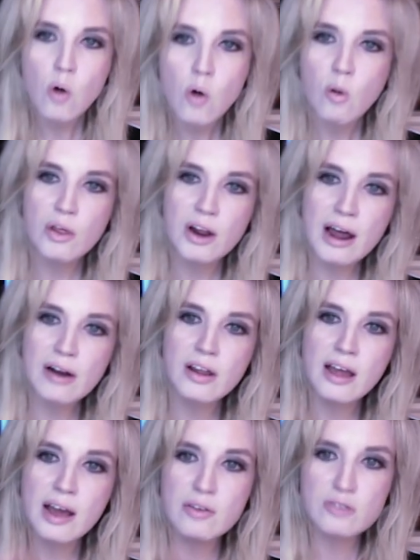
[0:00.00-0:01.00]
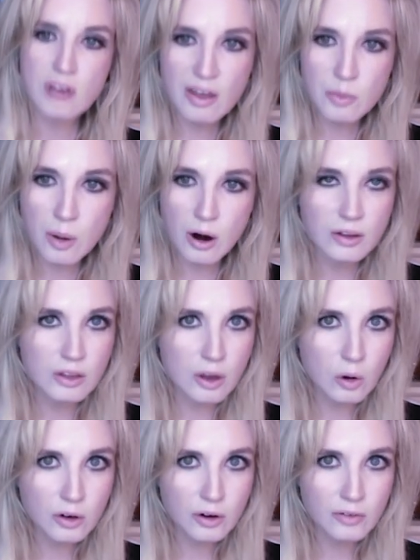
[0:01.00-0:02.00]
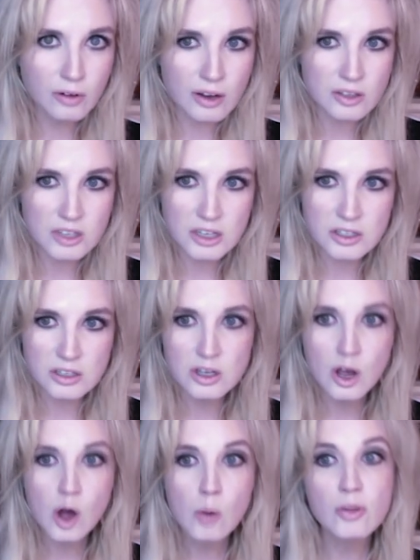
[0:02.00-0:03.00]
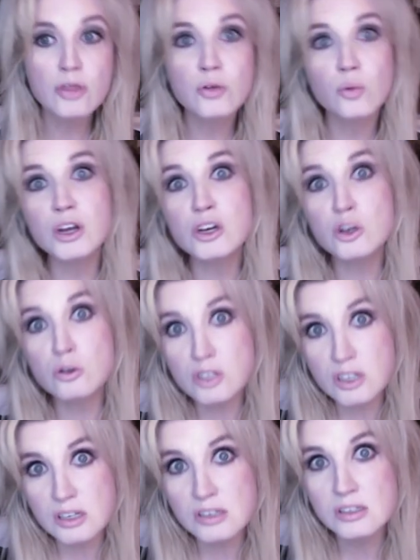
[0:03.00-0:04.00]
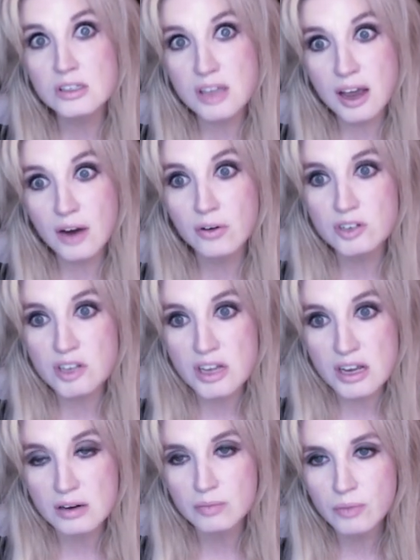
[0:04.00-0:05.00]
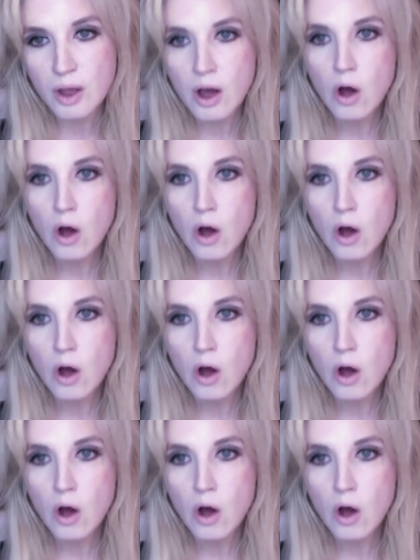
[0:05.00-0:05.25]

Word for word: where they'll not only have South Park, the older seasons, but 3 new seasons guaranteed.